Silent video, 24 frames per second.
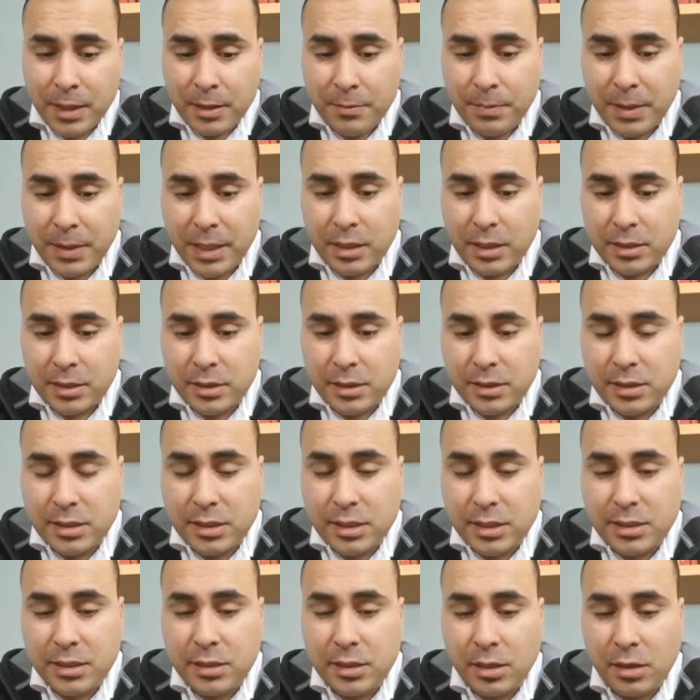because the
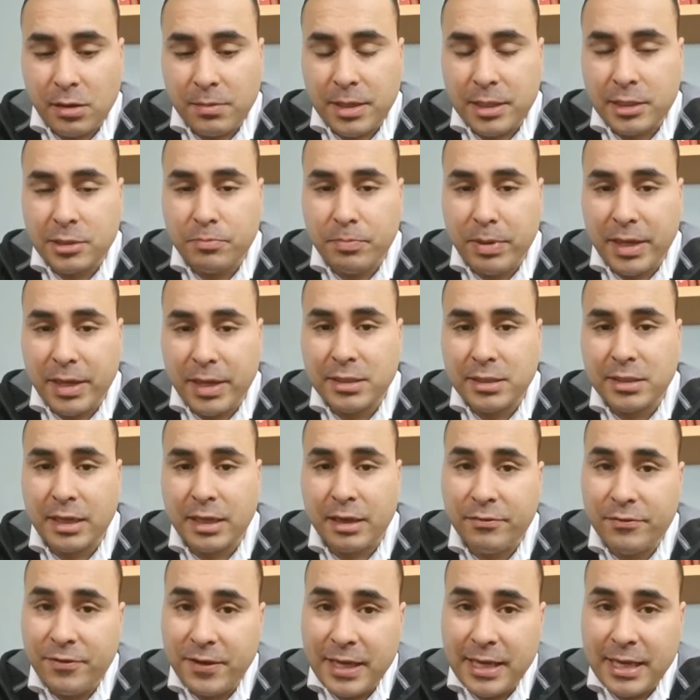system is based on
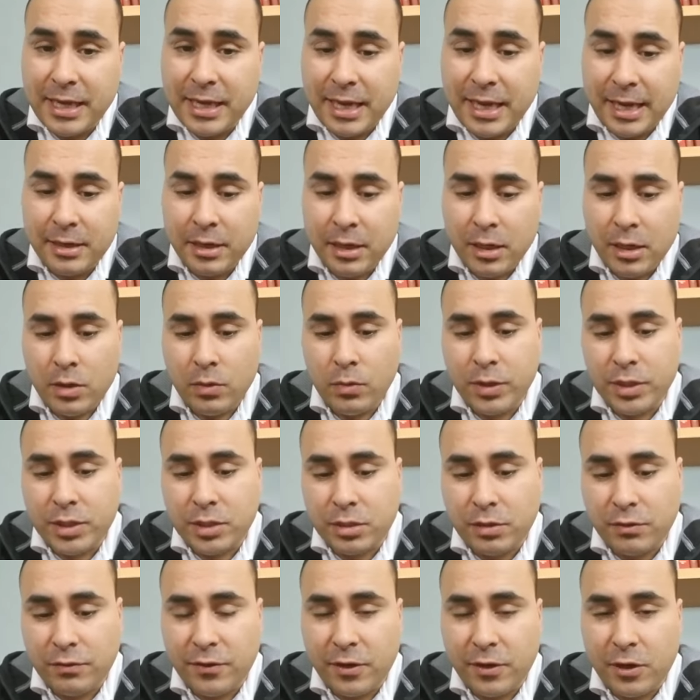fiat, which the
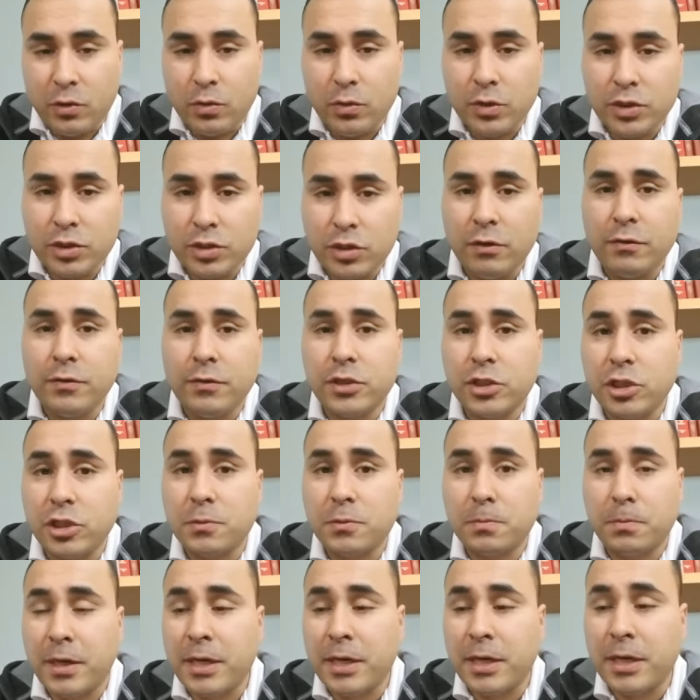Federal Reserve is just
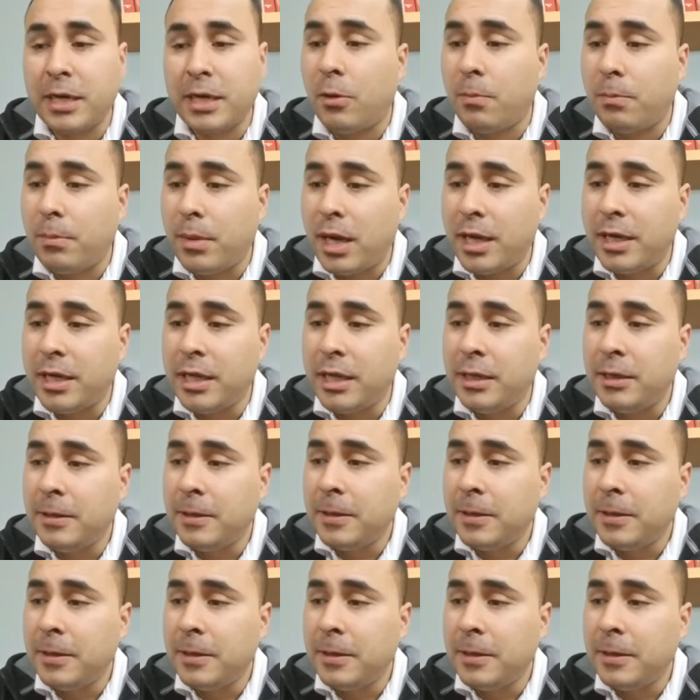printing out money,